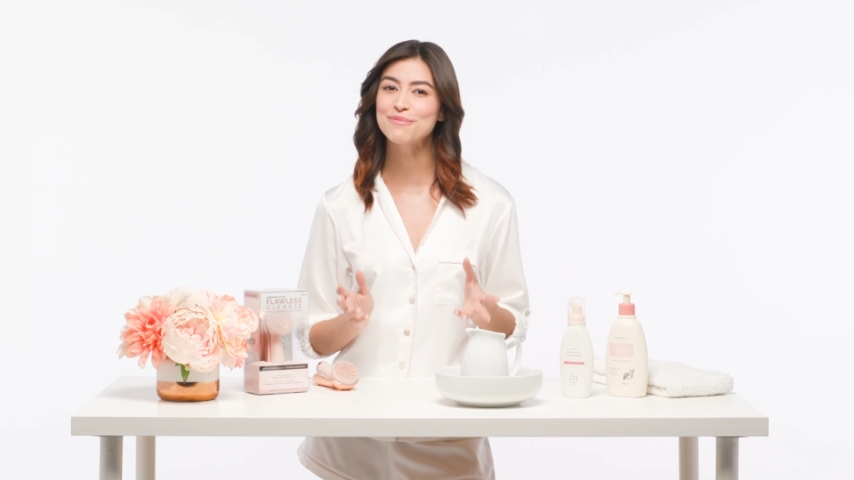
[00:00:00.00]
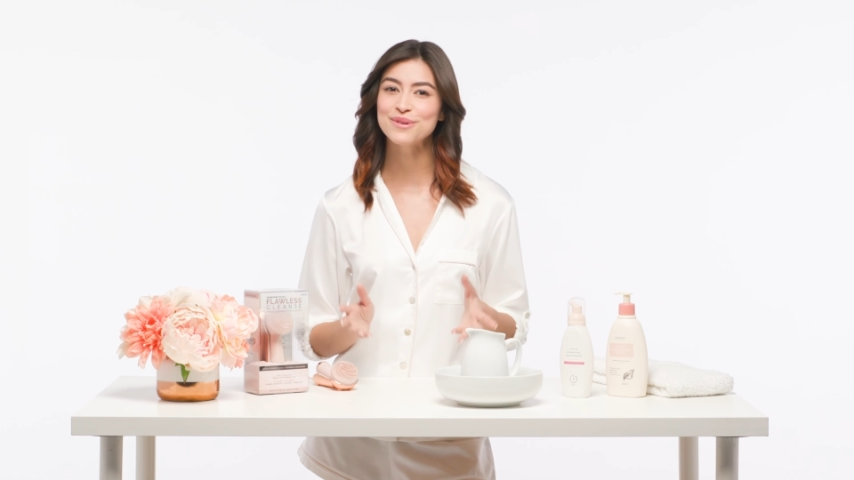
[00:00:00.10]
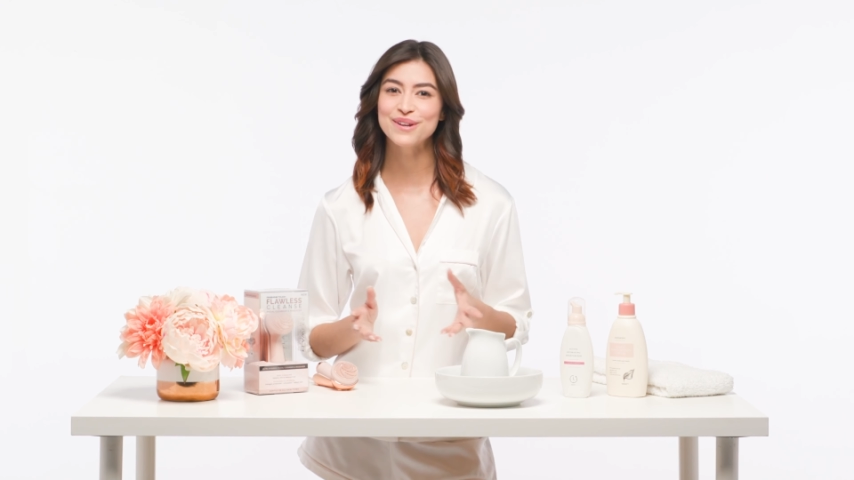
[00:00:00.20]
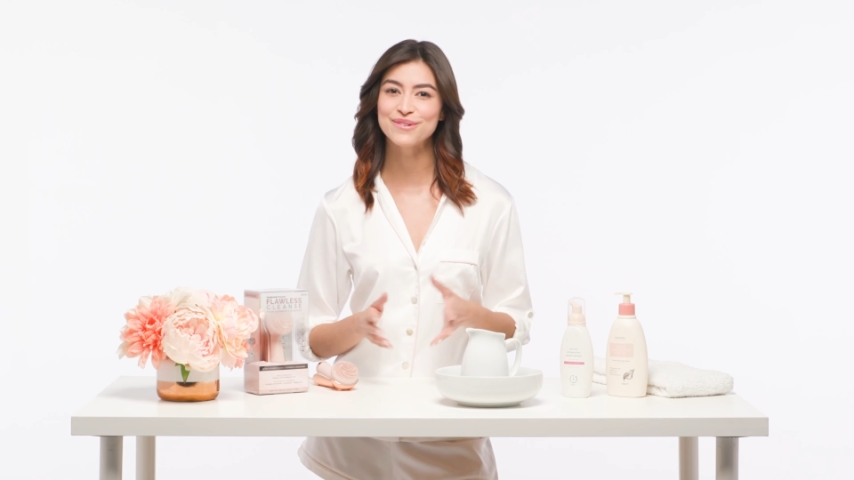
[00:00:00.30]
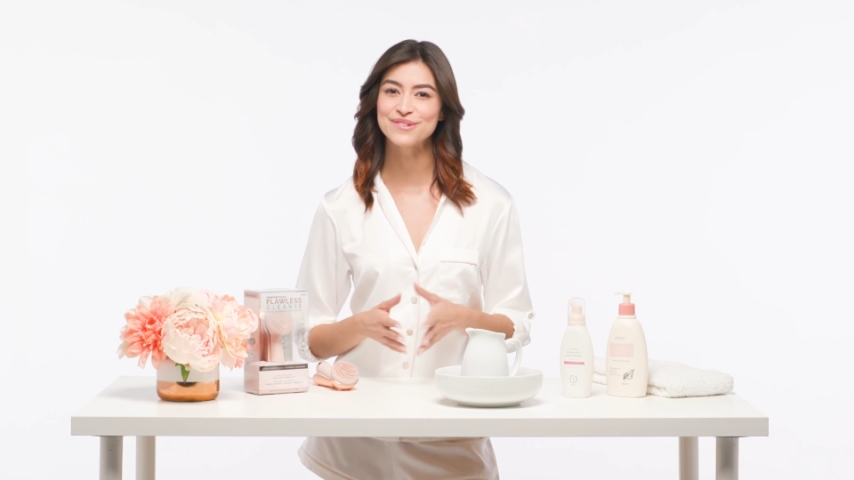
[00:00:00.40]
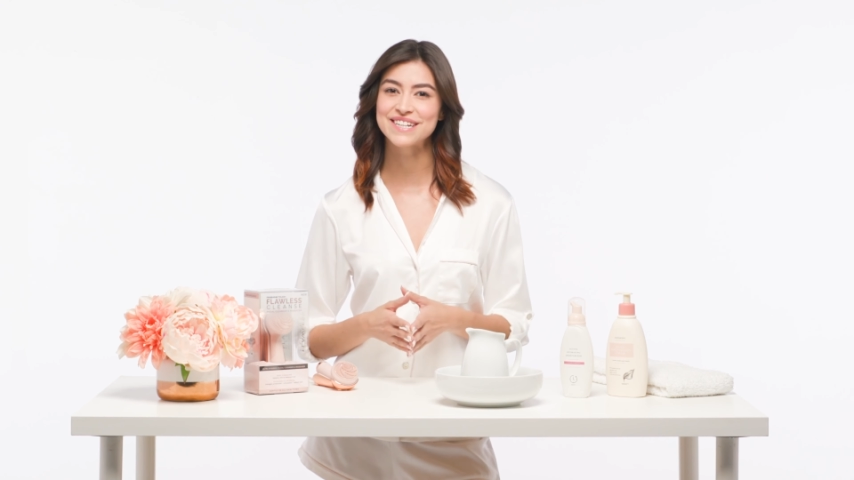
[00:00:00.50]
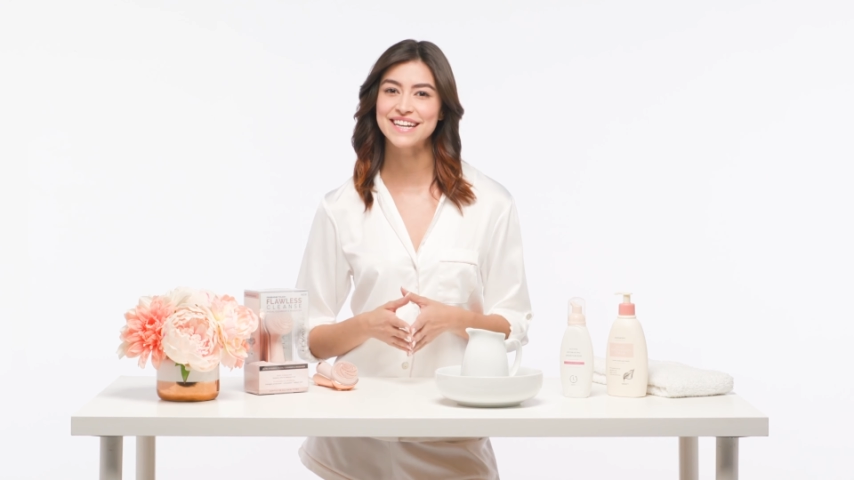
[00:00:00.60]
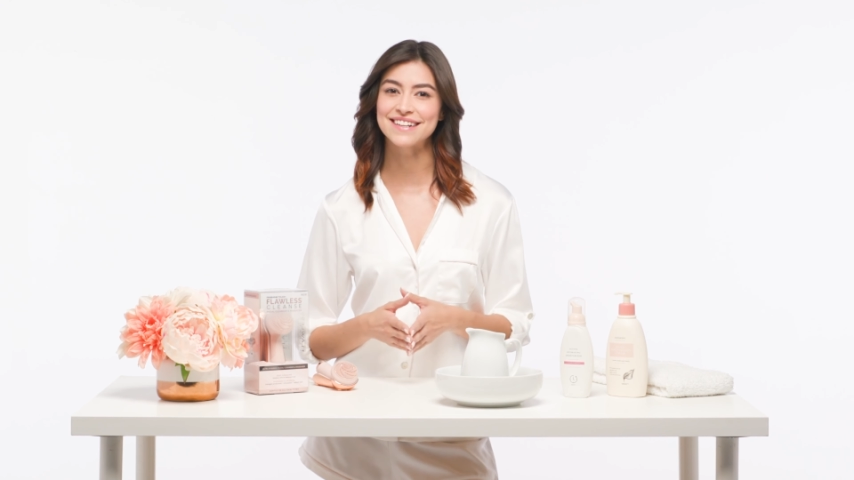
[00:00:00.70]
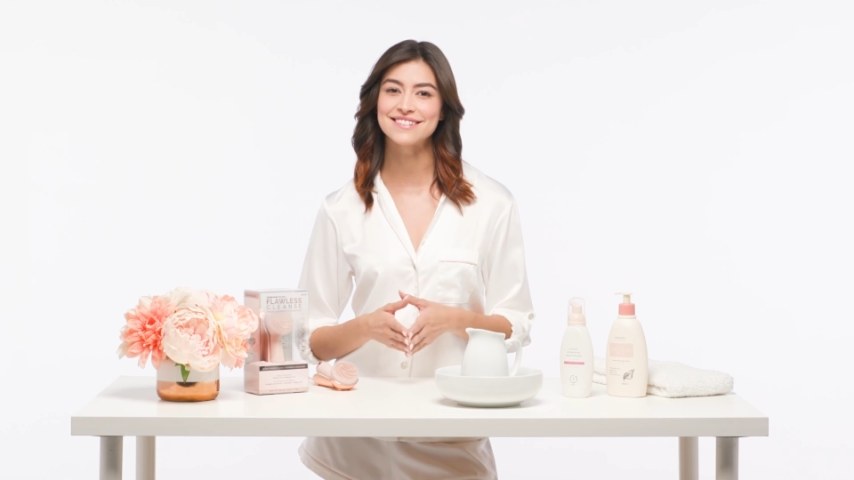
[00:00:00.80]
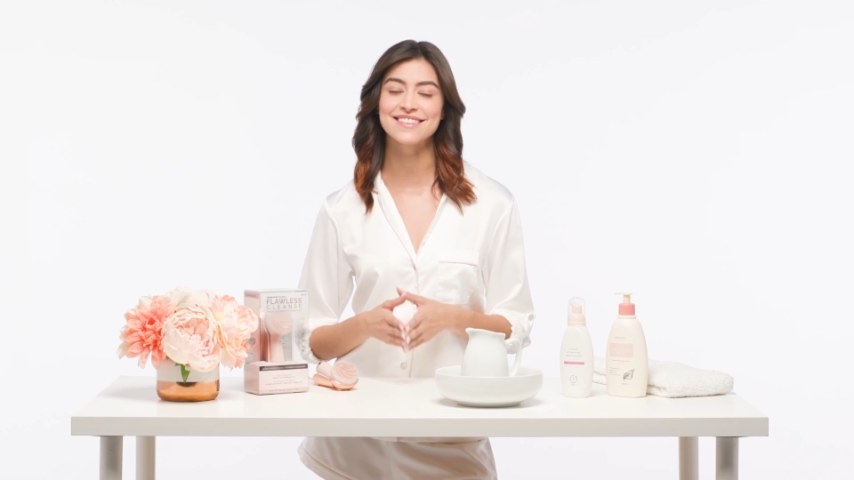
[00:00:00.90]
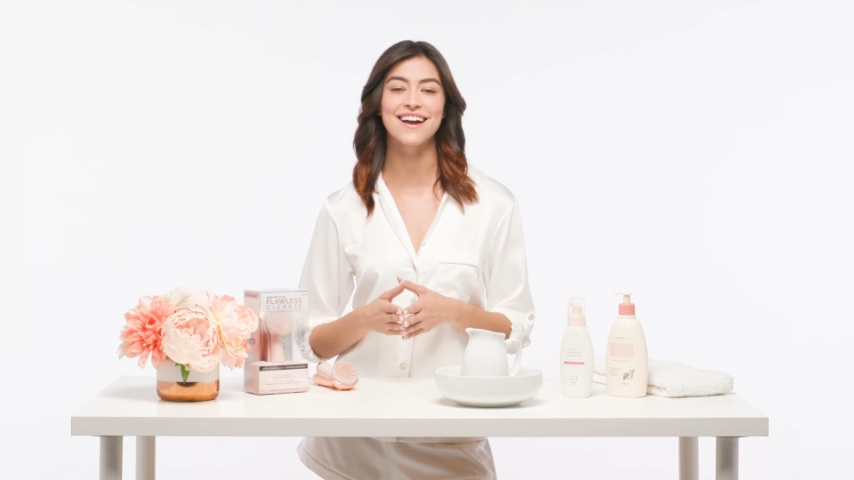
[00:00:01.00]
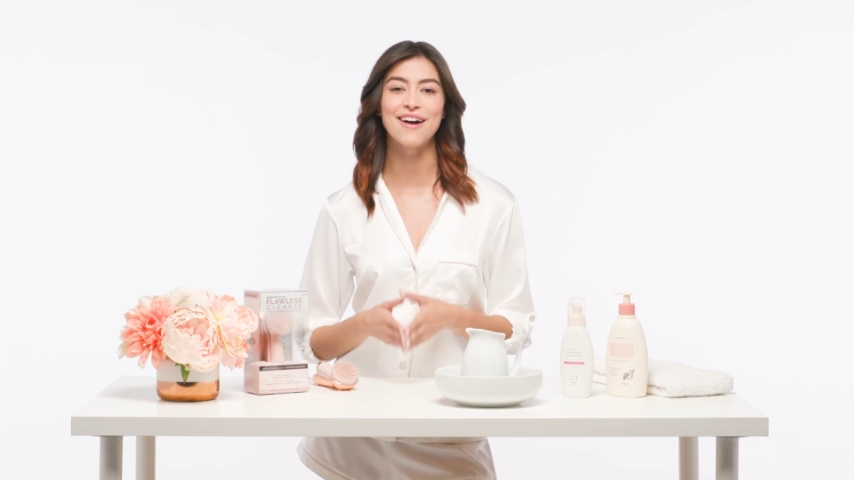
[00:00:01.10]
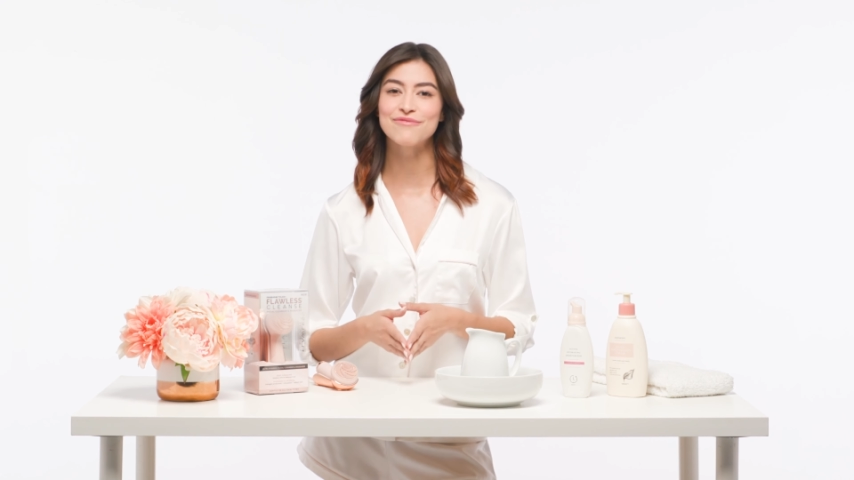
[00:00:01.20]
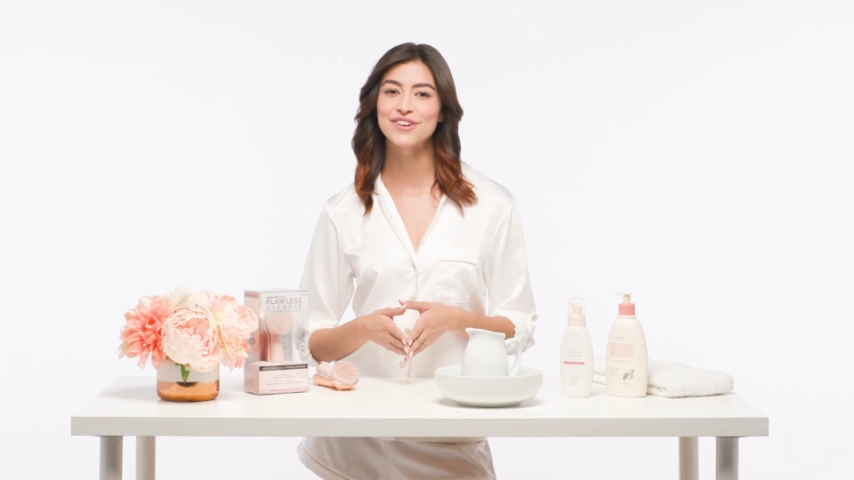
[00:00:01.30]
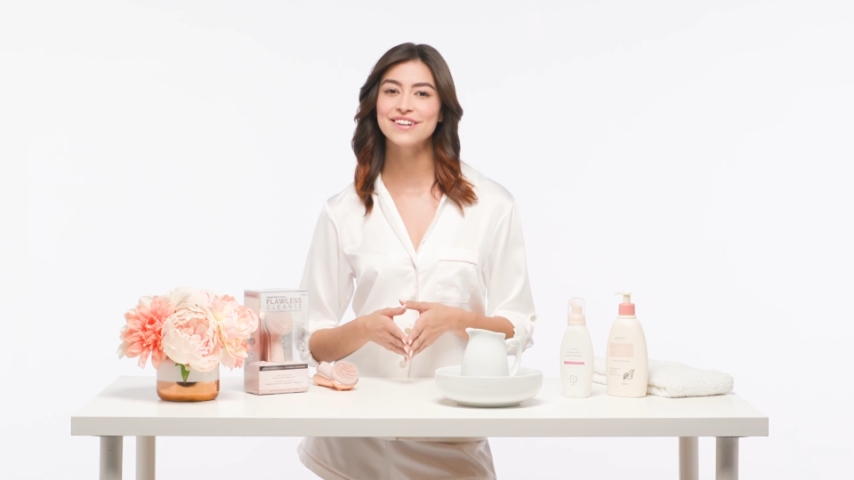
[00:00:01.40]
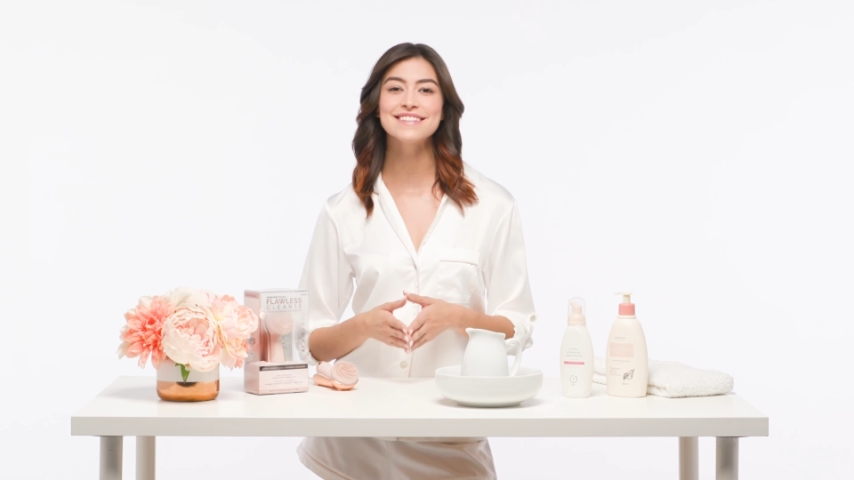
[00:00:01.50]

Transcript: beauty routine into the comfort